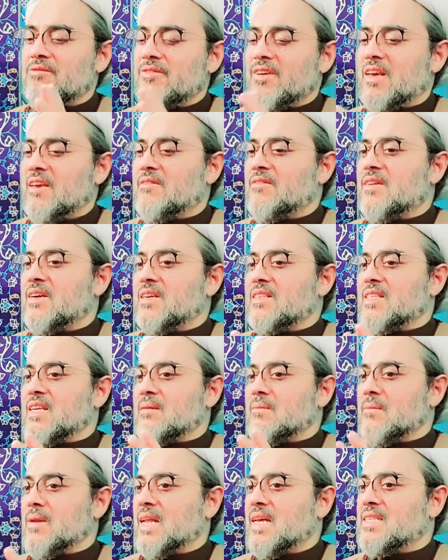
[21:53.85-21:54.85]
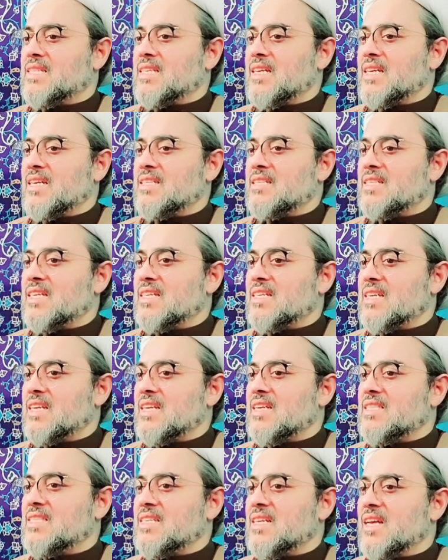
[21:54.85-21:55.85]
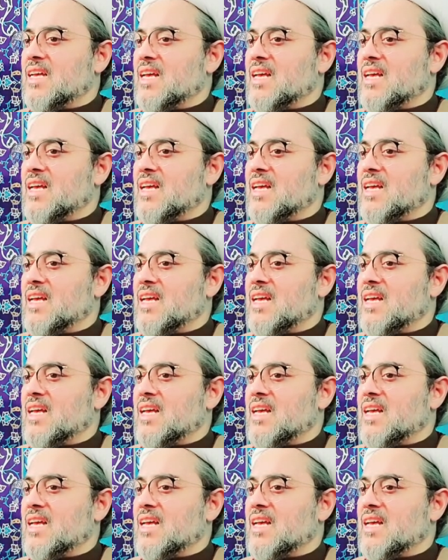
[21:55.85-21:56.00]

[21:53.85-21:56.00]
favors and blessings, it is